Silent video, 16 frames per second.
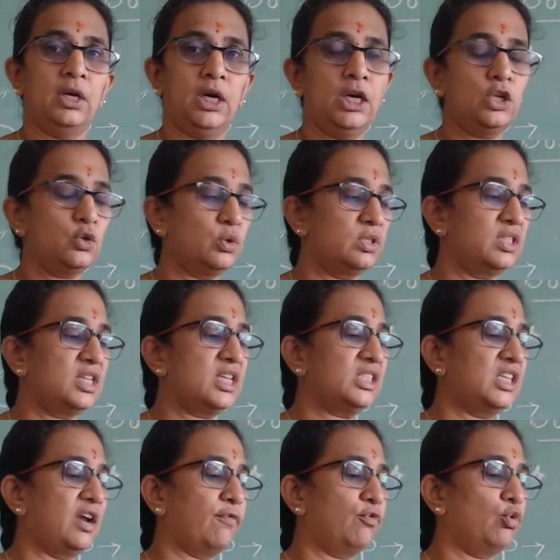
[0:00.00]
And so
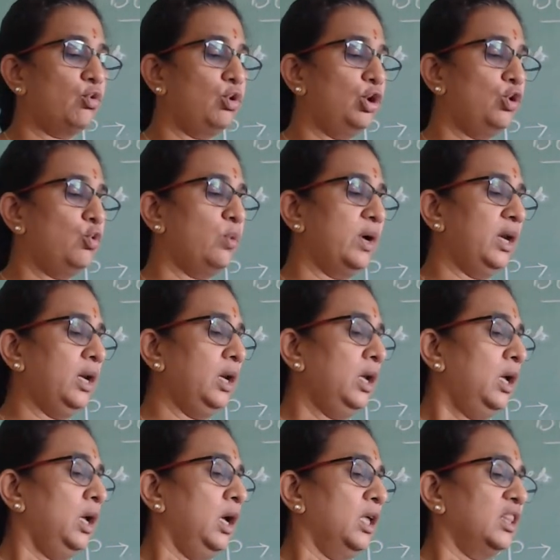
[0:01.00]
just they have told you
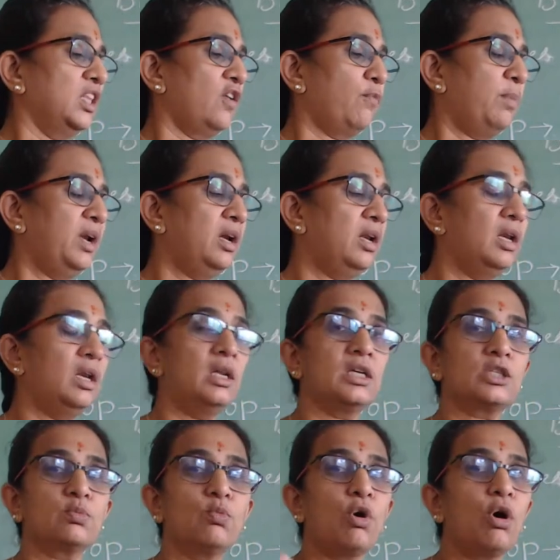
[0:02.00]
one, they have made in
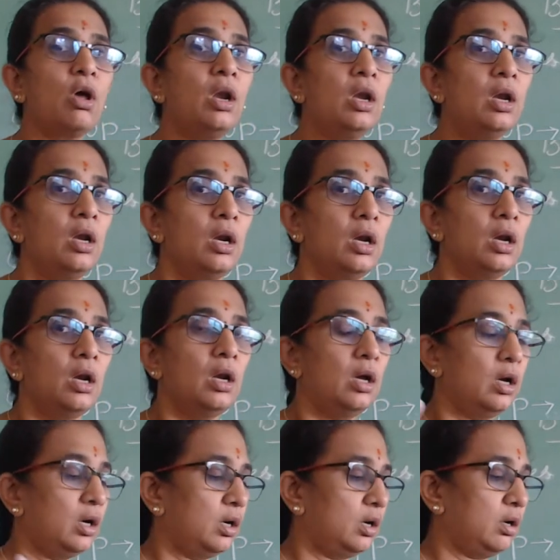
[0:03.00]
a small
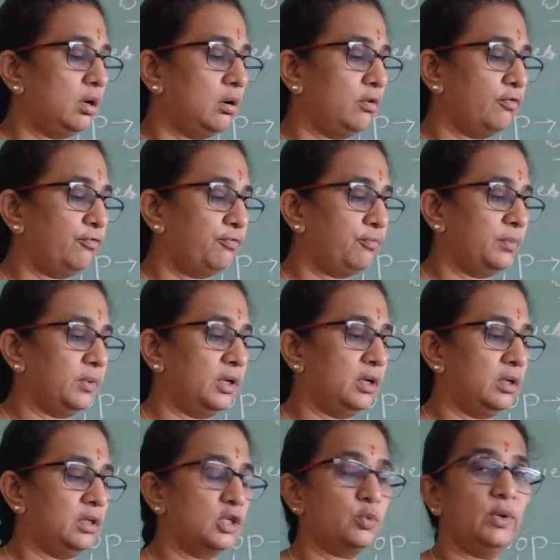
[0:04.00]

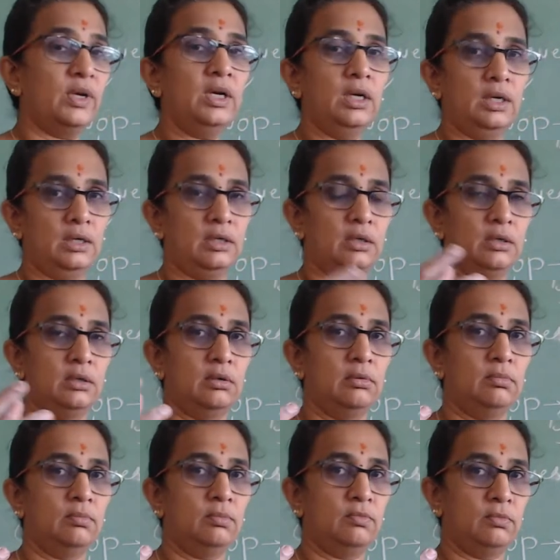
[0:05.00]
this one
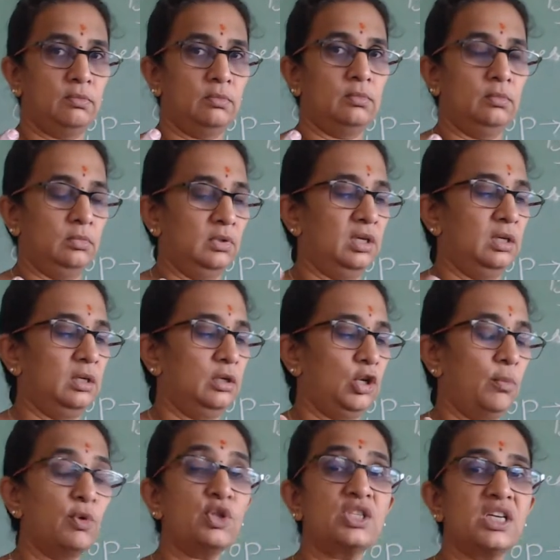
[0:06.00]

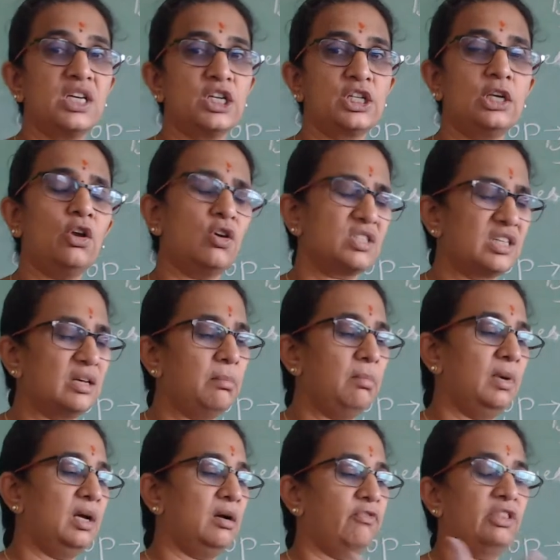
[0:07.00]
demonstration or some
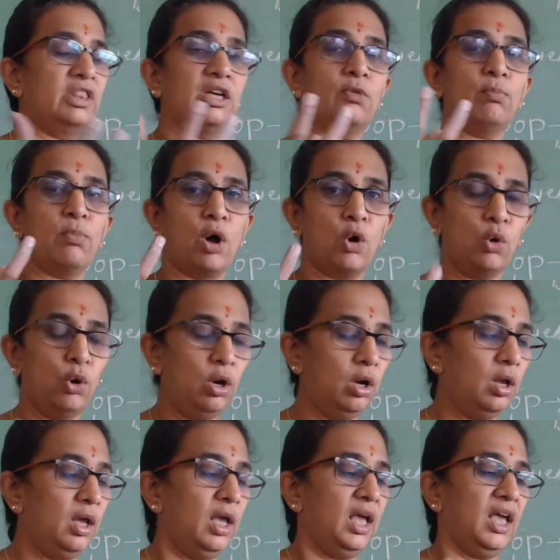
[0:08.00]
with a
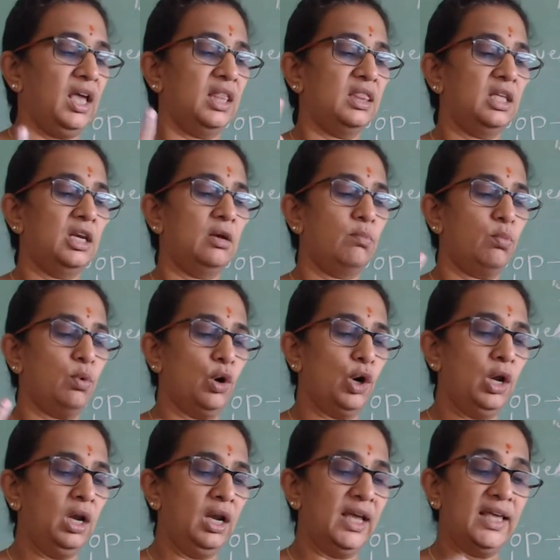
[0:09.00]
bowl and then a
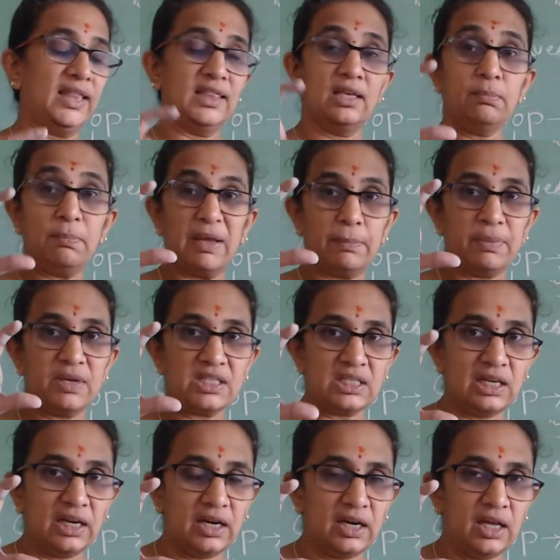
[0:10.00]
ball and then paper
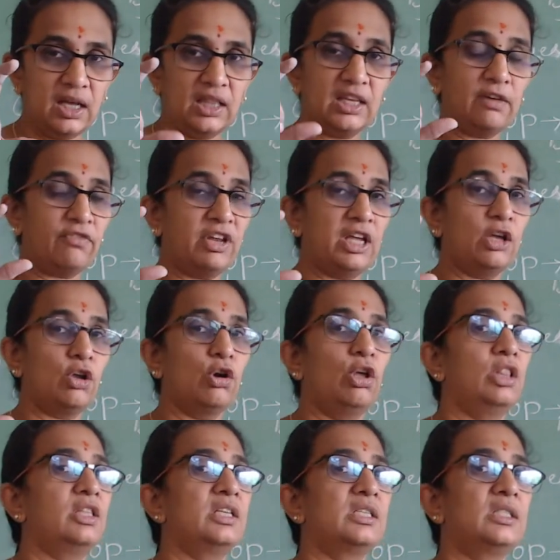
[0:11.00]
cylinder. They have taken
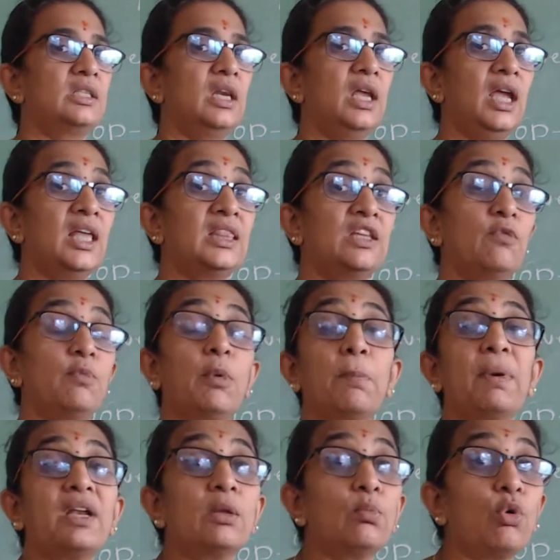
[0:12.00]
all these three and they have
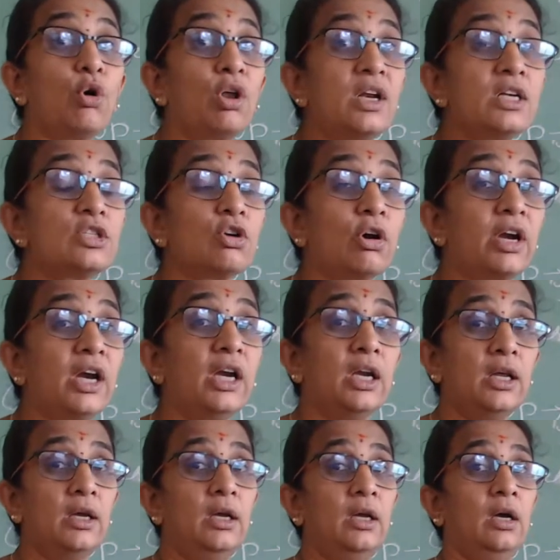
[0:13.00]
prepared the ball and
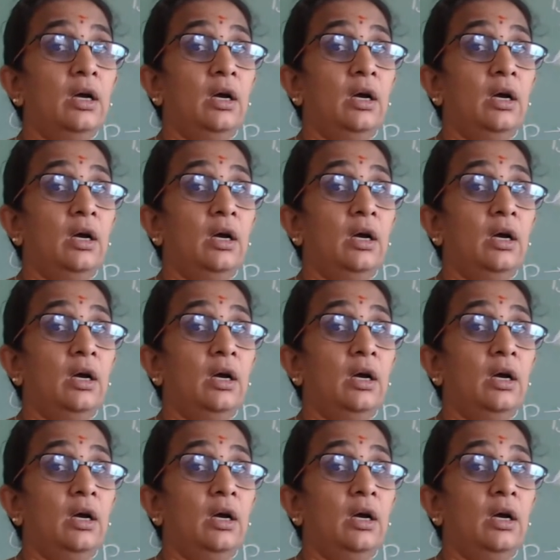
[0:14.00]
socket